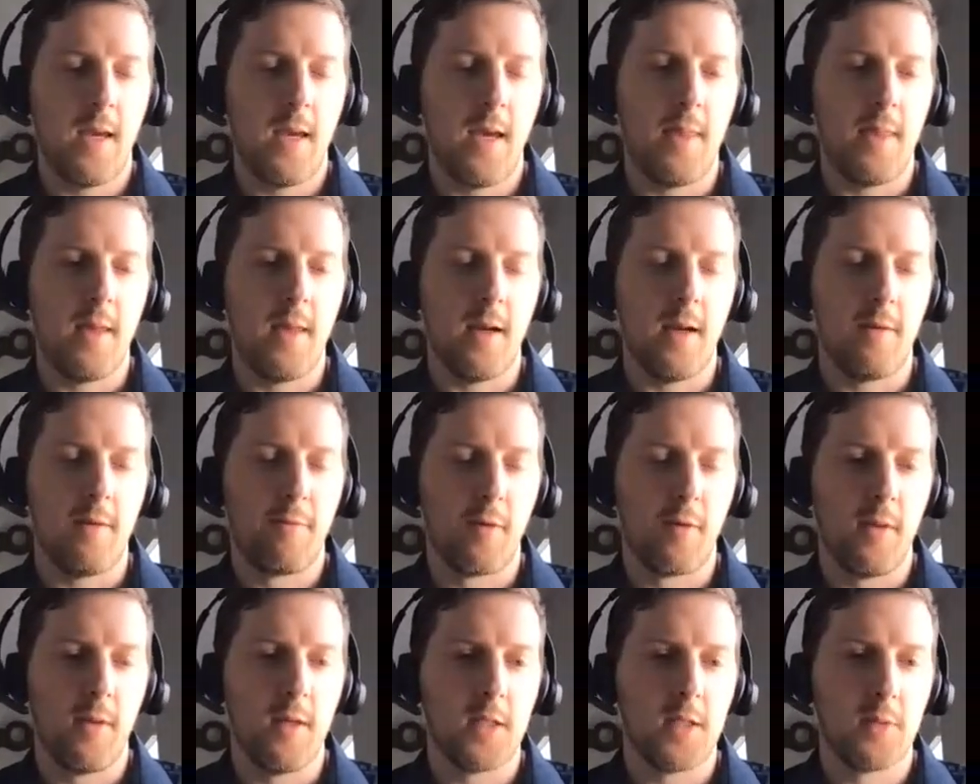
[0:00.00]
And then
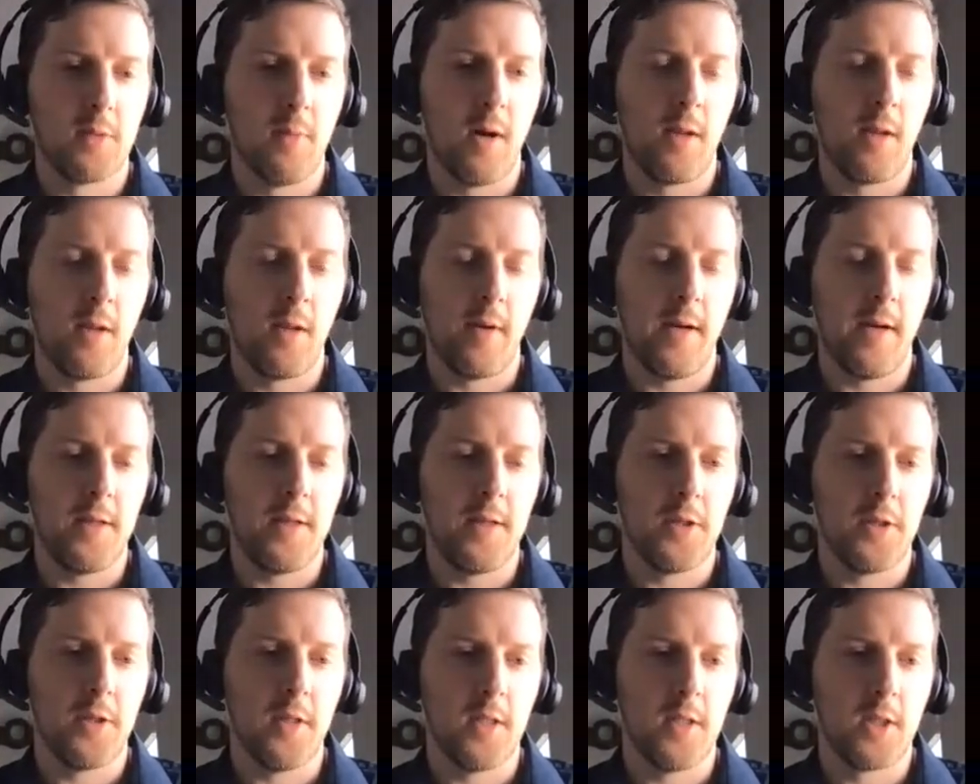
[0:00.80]
for the smaller
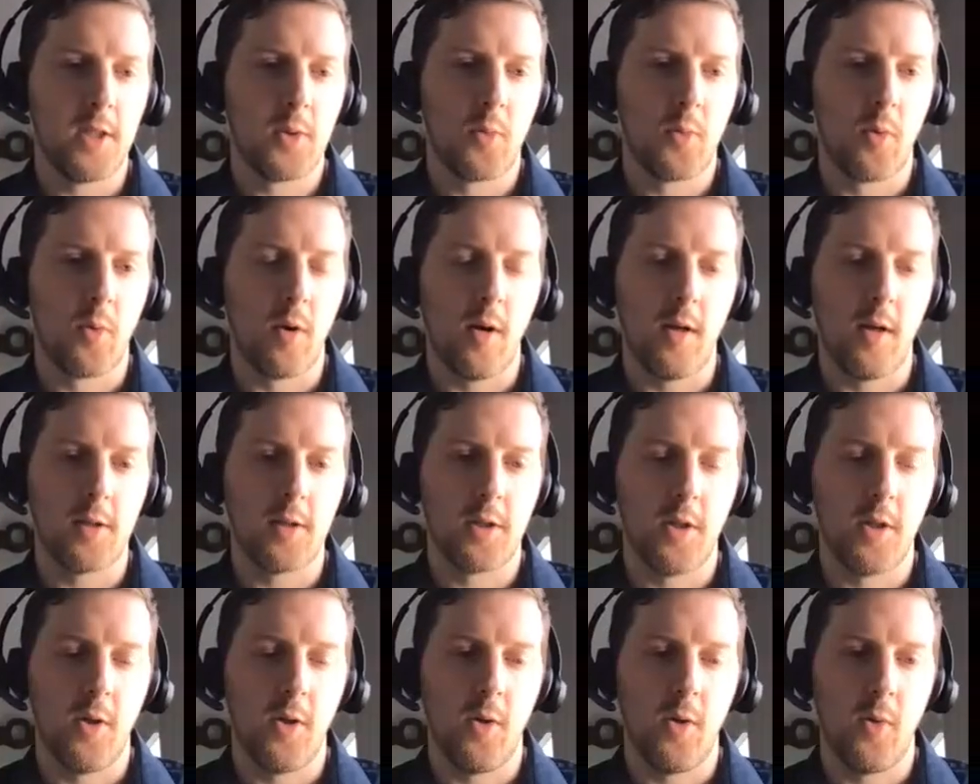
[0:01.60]
engines, we're
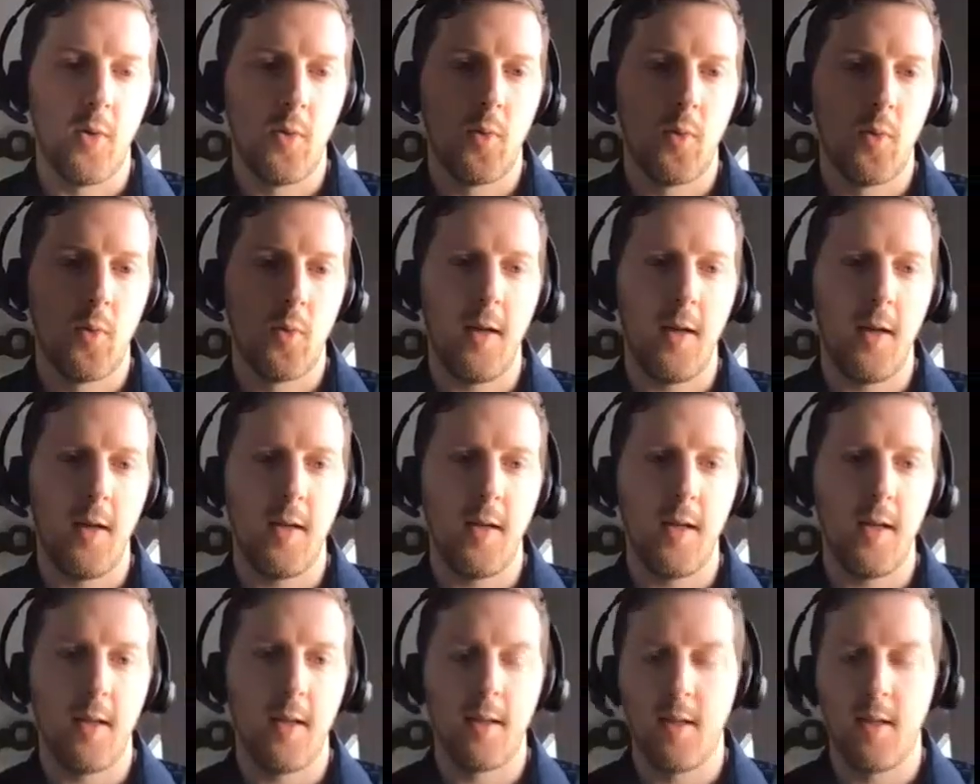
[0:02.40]
also
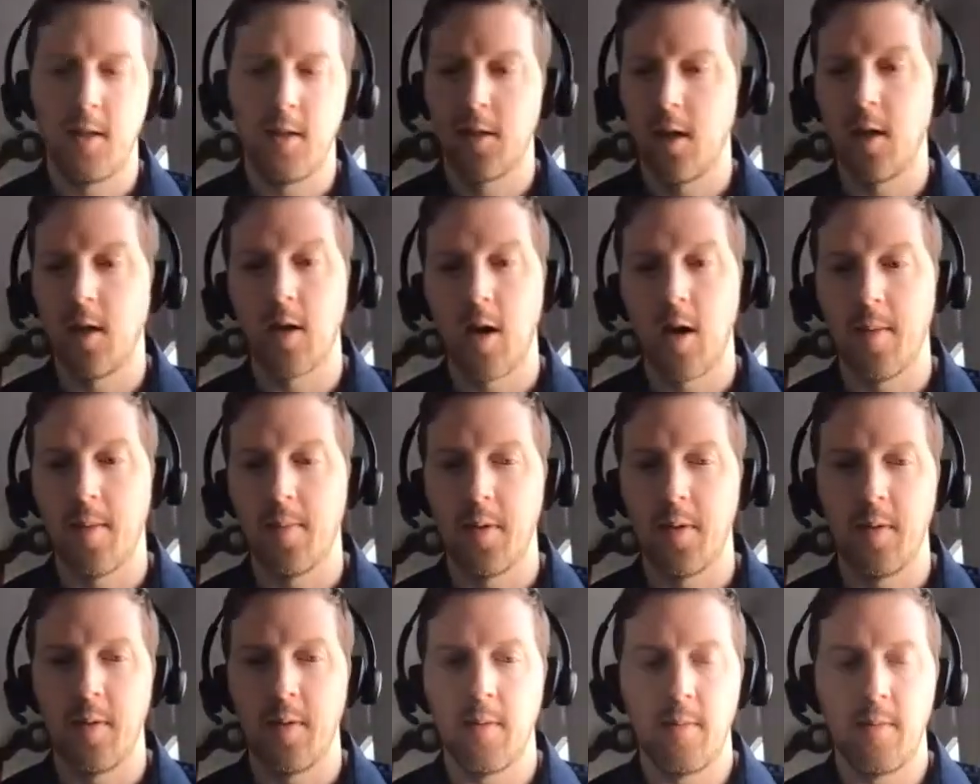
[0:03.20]
regulating things like
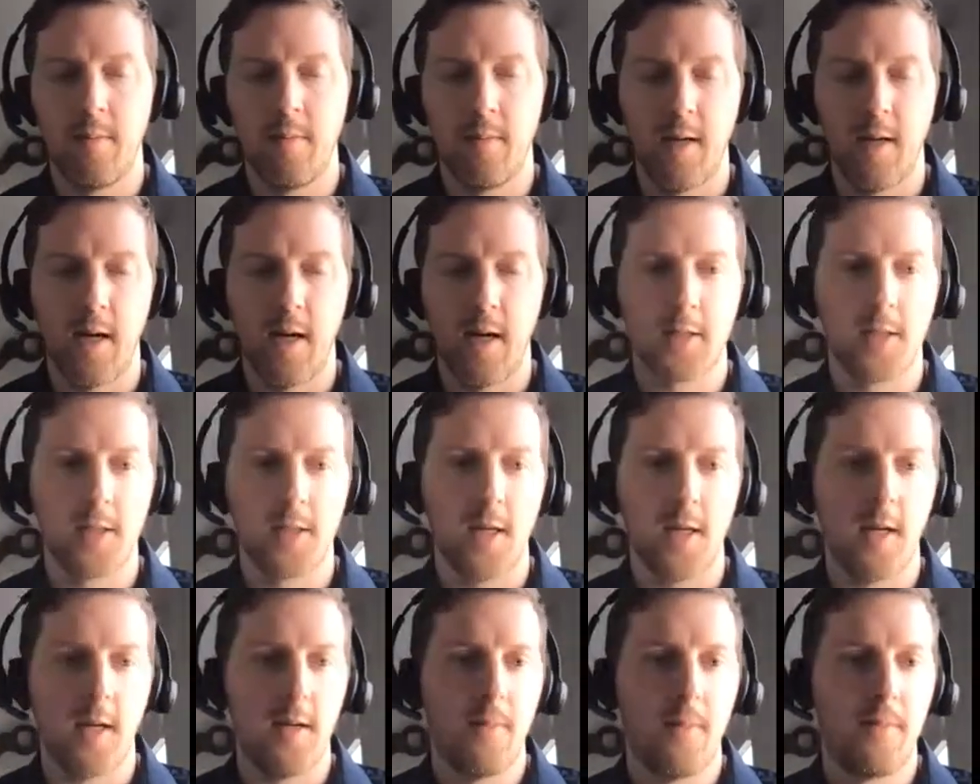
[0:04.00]
carbon
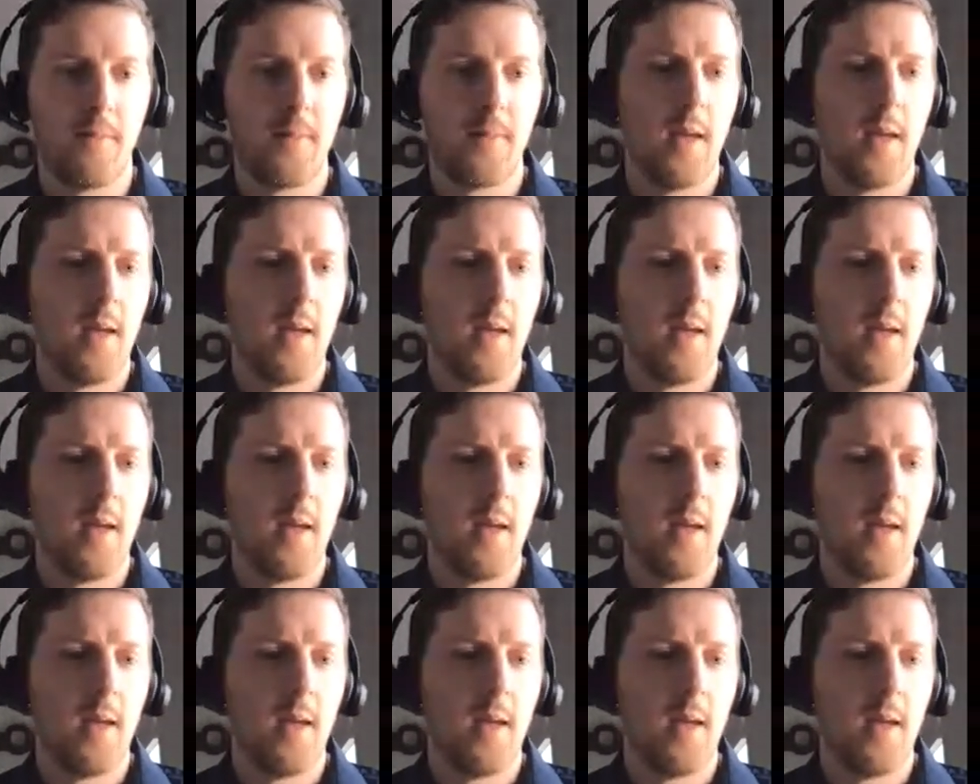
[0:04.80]
monoxide.